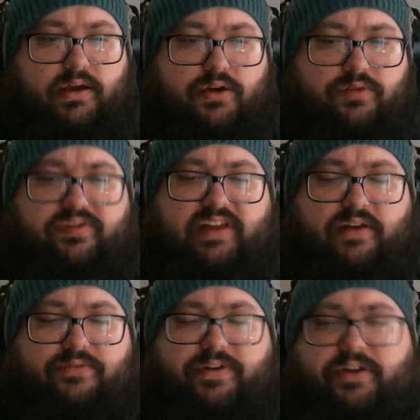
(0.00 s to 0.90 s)
goes
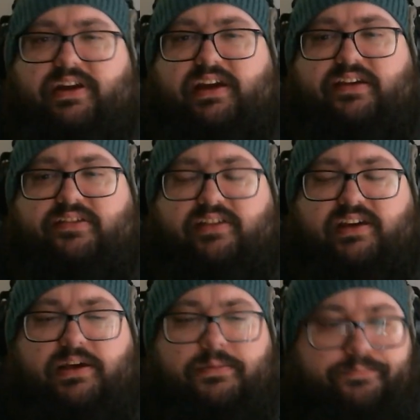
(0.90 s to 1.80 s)
down very
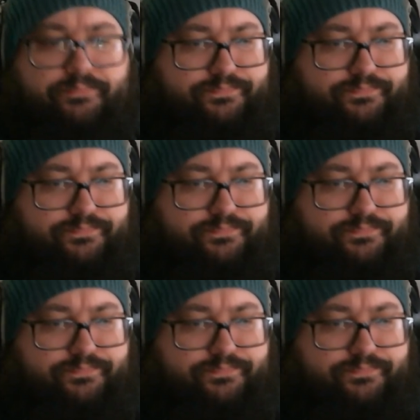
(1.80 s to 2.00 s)
easy,